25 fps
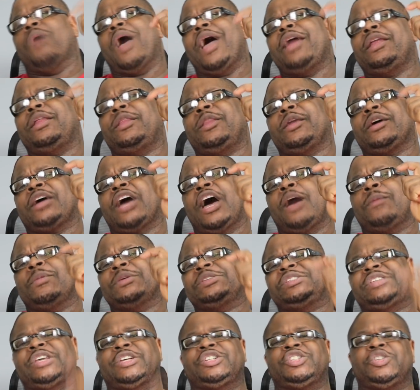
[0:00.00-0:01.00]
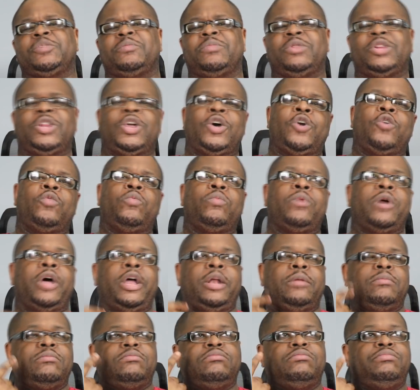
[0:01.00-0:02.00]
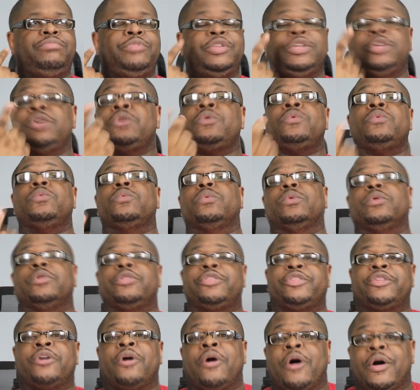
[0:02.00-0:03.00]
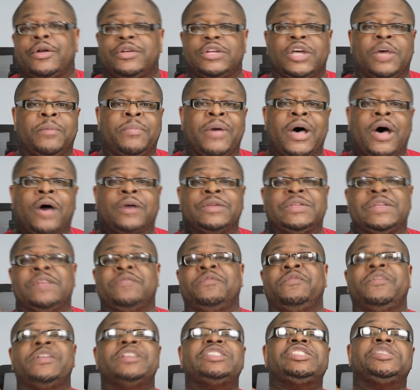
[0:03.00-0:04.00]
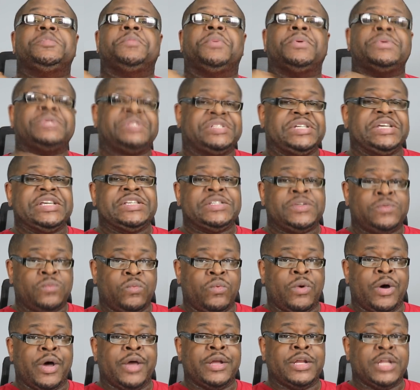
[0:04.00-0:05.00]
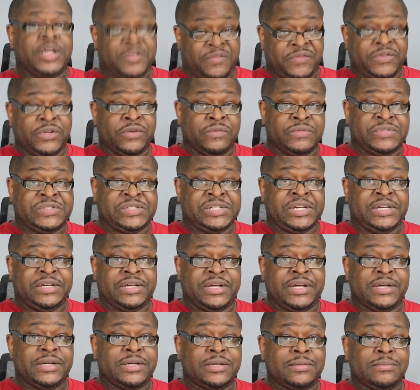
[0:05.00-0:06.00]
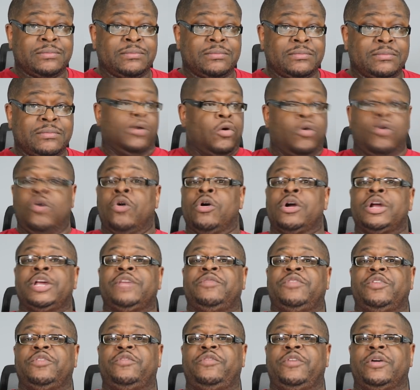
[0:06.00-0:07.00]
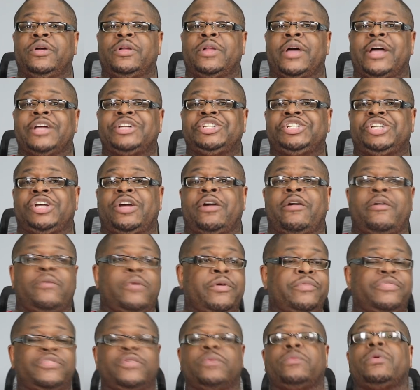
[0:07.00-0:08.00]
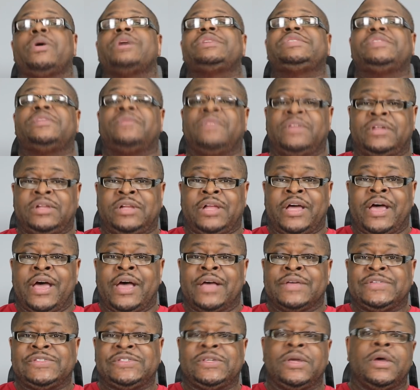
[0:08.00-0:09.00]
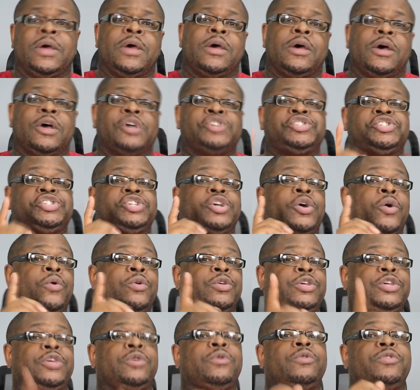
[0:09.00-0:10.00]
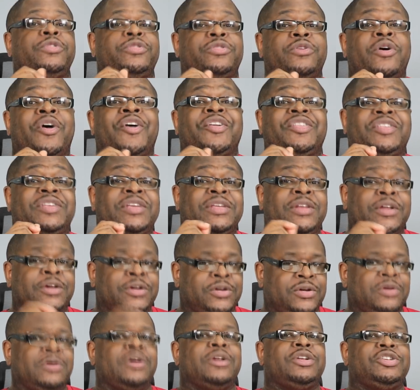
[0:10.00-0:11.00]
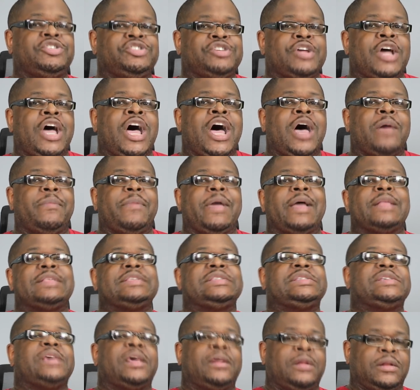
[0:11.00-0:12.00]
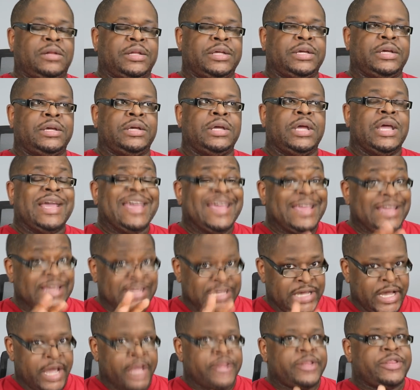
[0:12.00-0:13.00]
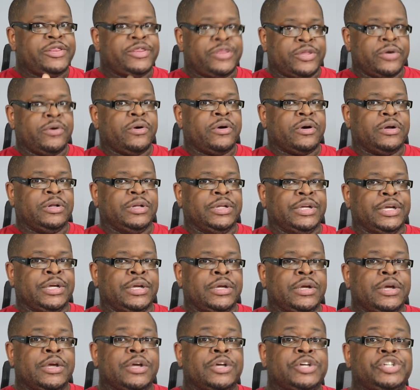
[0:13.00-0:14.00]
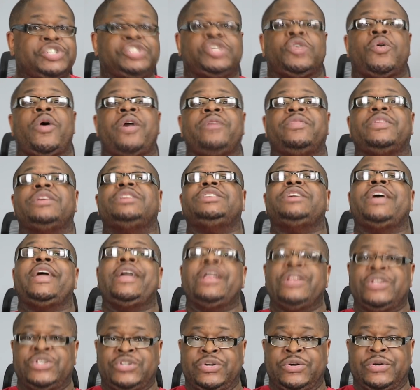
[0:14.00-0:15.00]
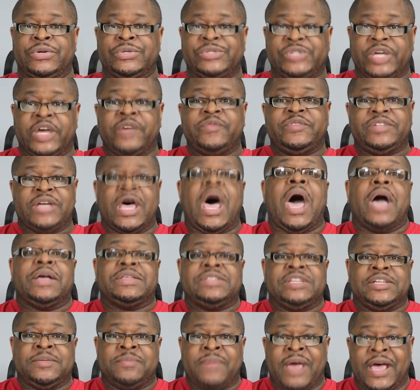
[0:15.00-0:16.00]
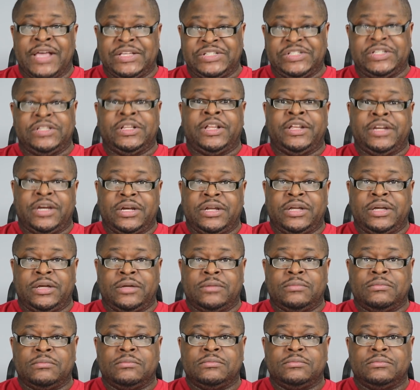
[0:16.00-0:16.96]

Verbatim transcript: write in the comment section below what you thought about Invincible Season 1 if you've seen it. Or if you feel like sharing with the rest of the class a show you thought did a good job at subtly, yet thoroughly, showing the dangers of toxic masculinity.